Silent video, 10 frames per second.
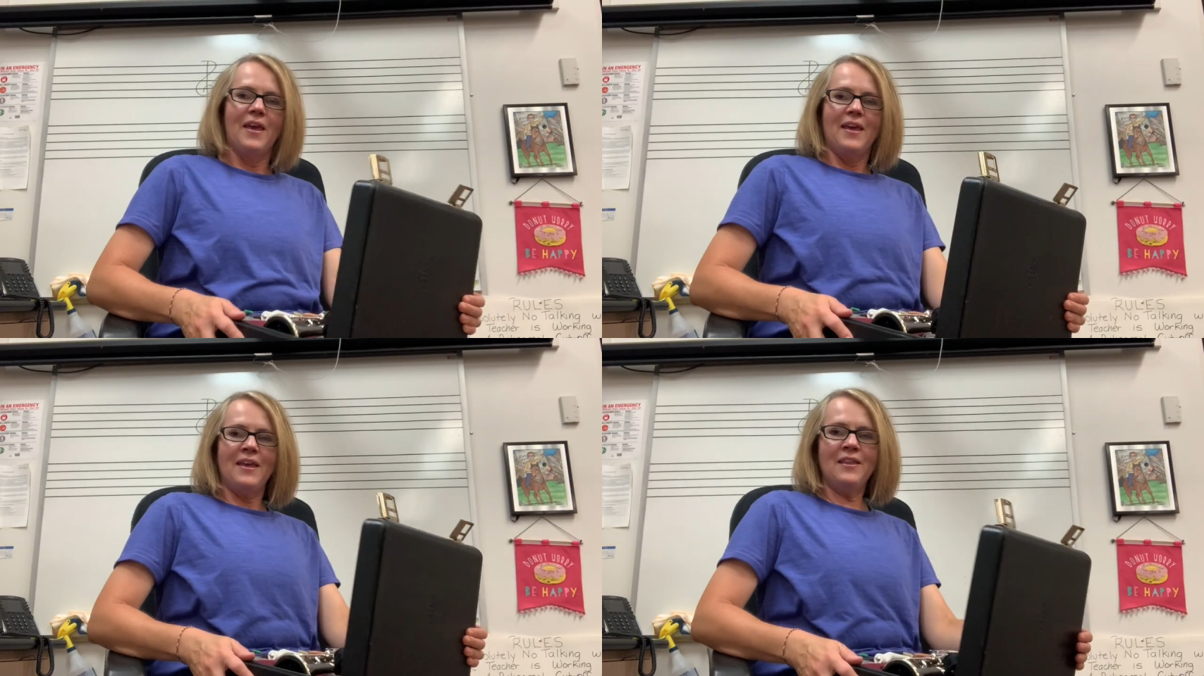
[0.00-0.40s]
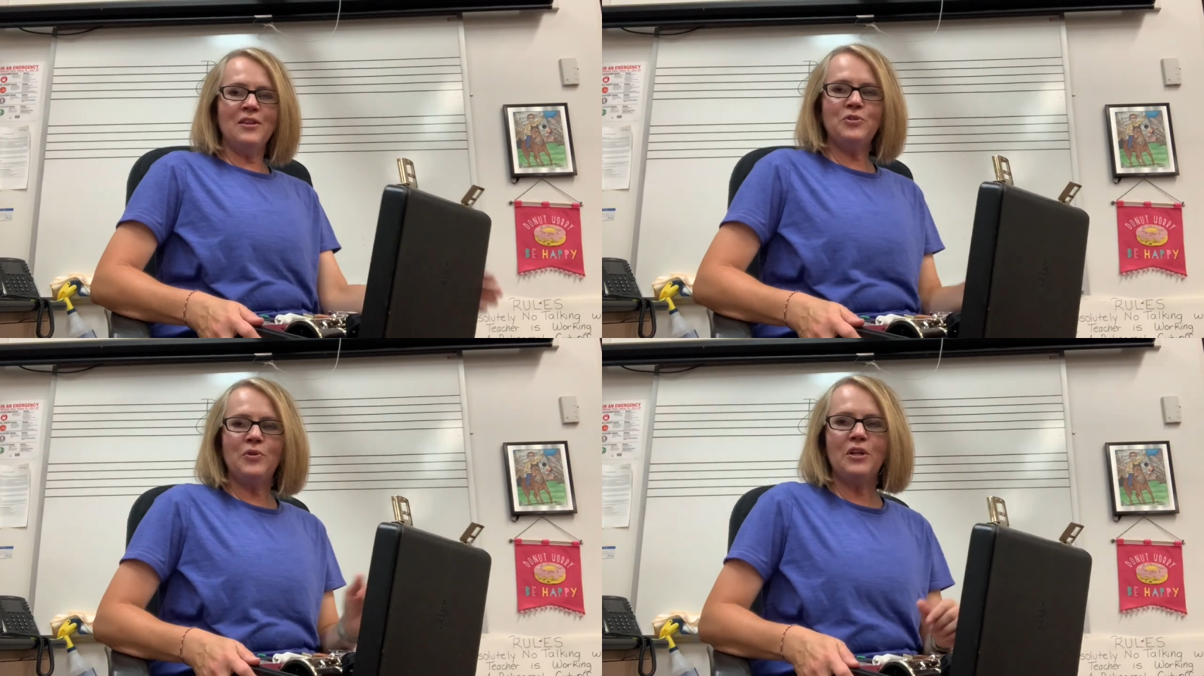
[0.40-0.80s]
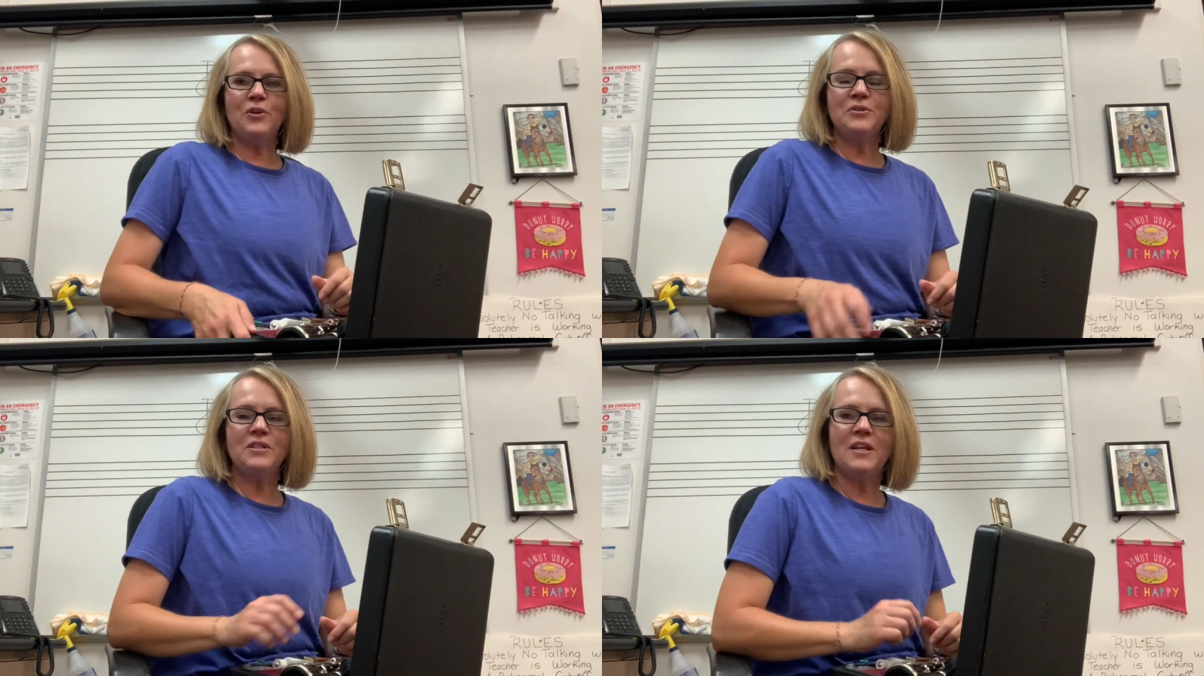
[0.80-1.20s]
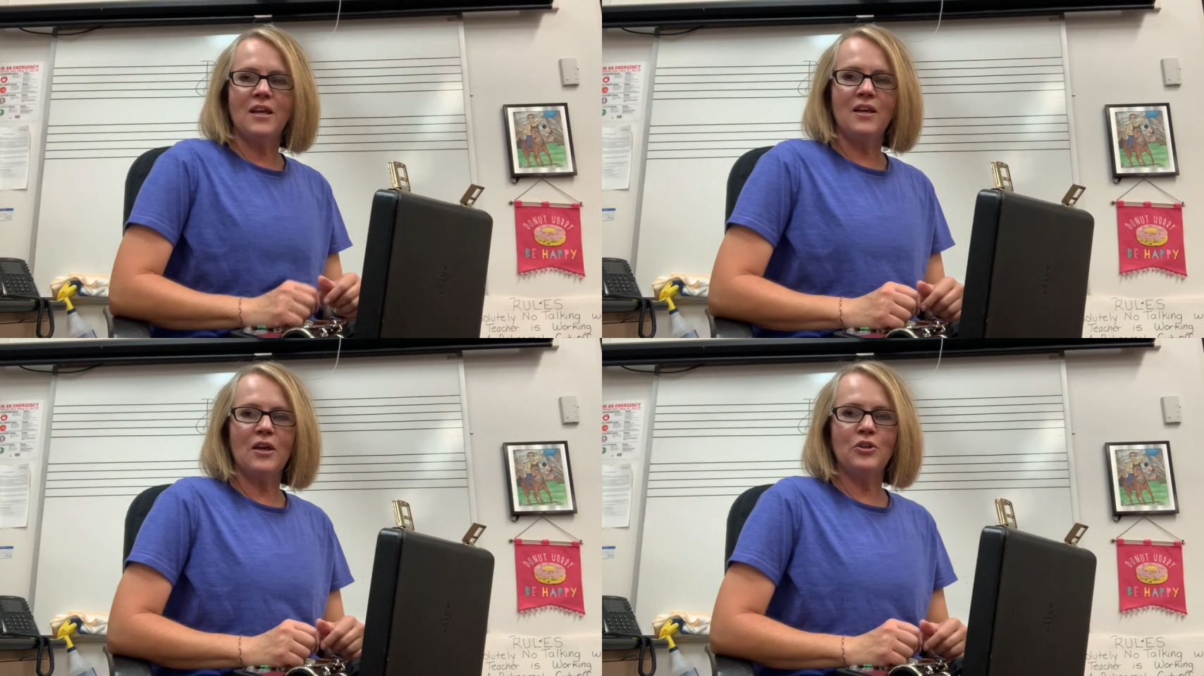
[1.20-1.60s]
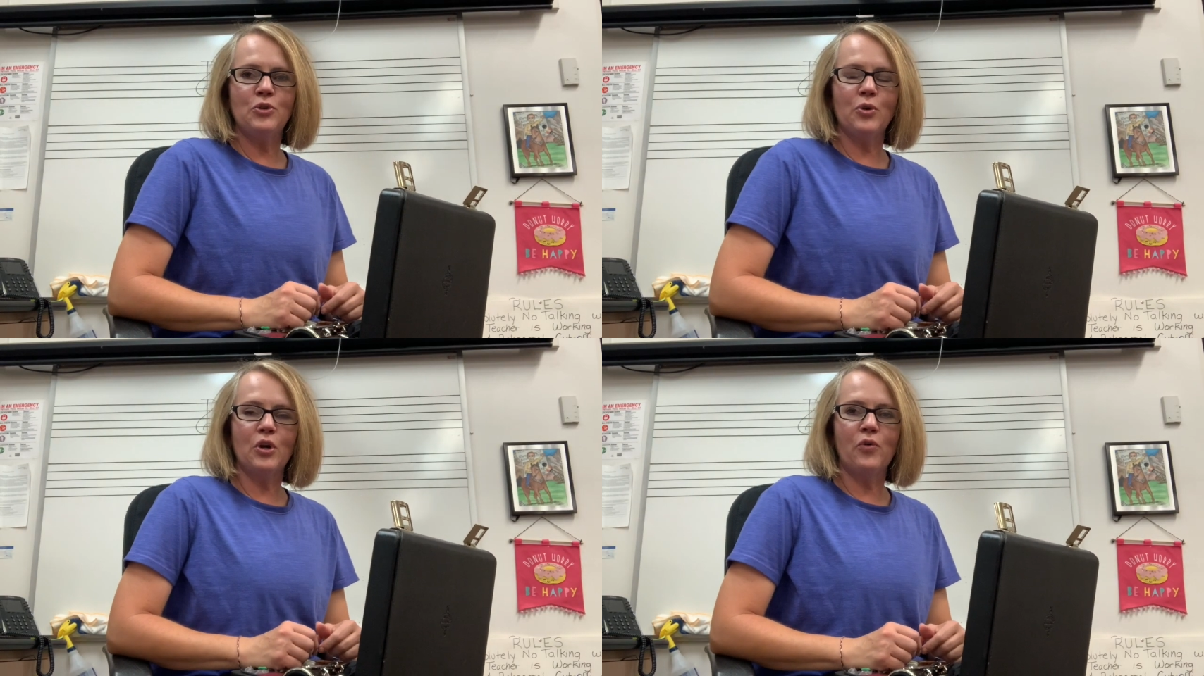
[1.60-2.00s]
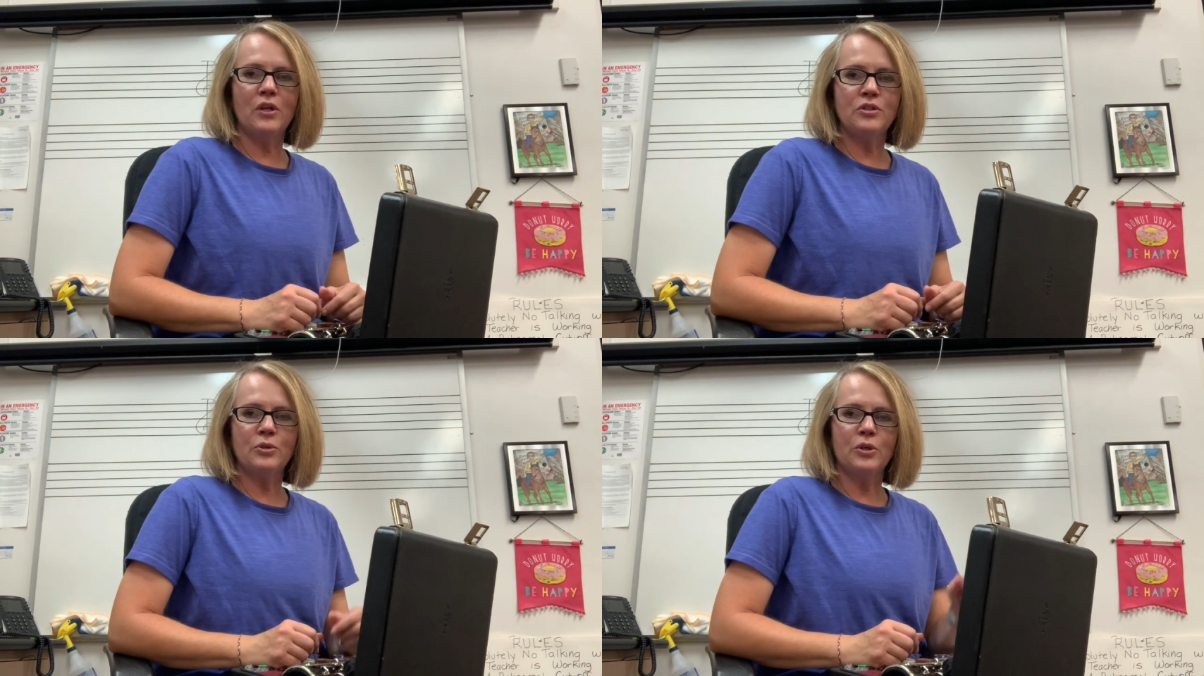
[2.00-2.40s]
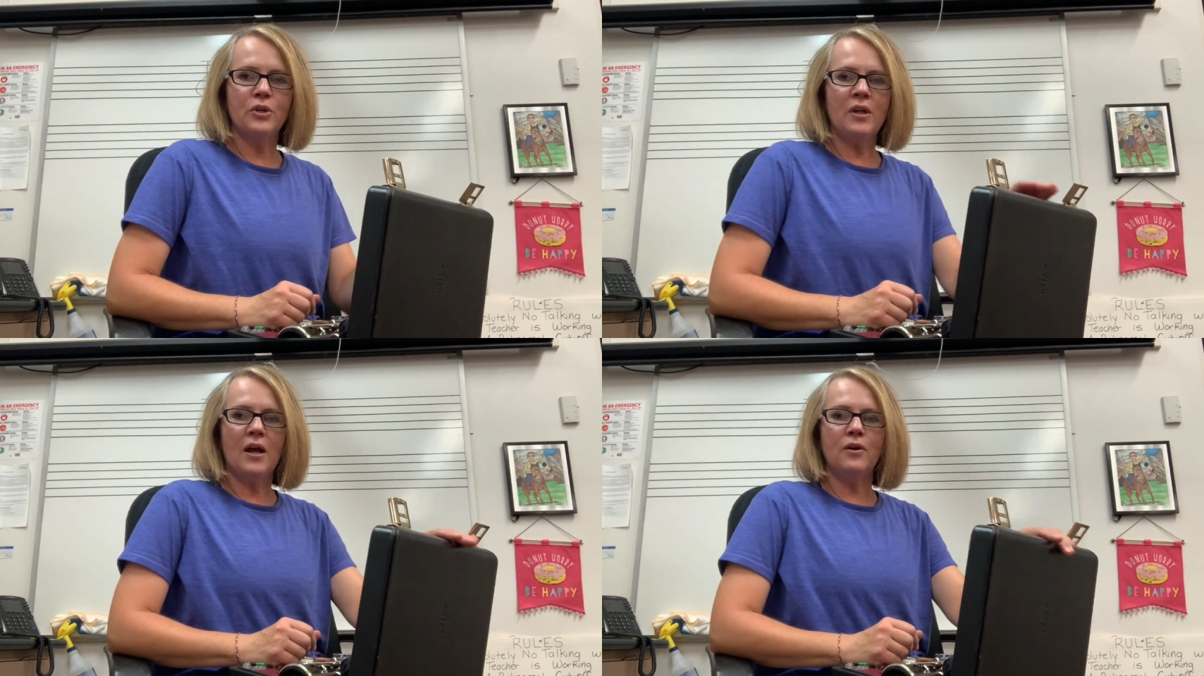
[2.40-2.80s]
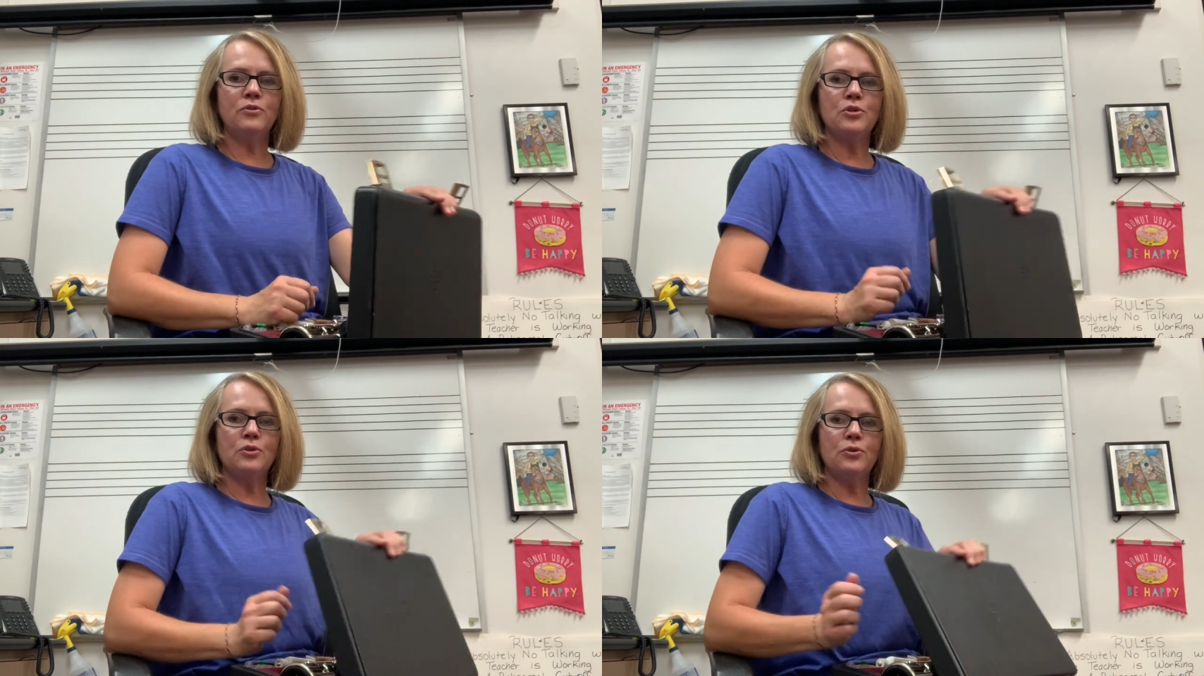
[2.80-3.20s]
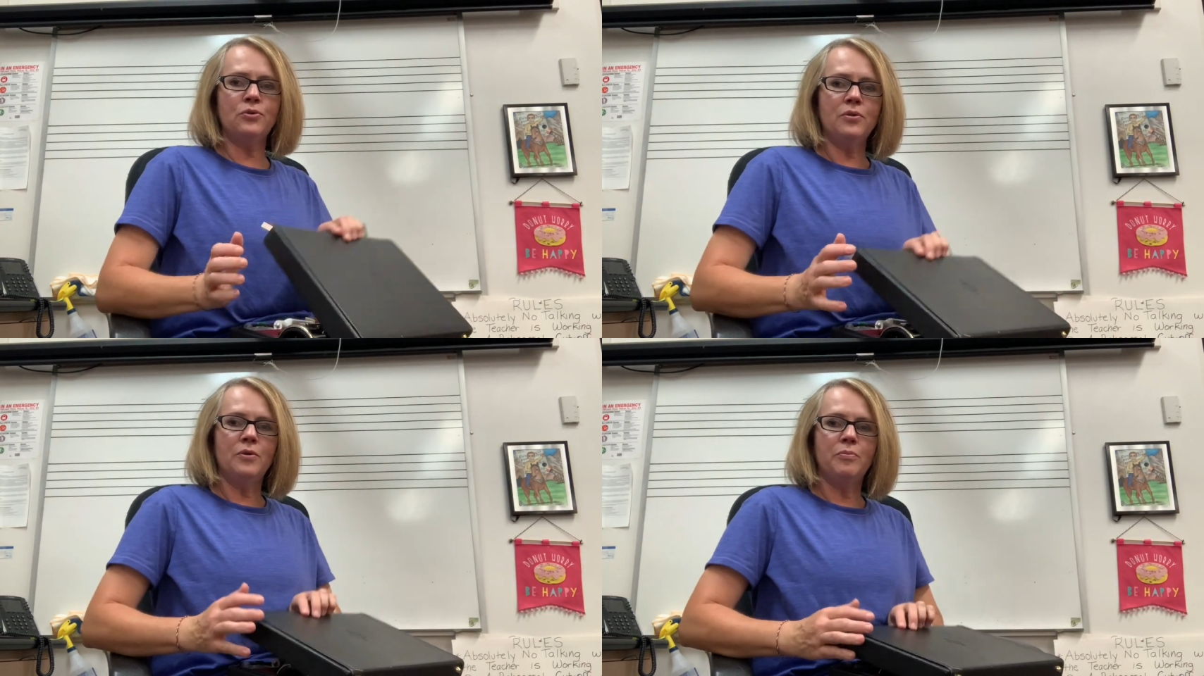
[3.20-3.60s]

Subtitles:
In this video today, you are going to learn how to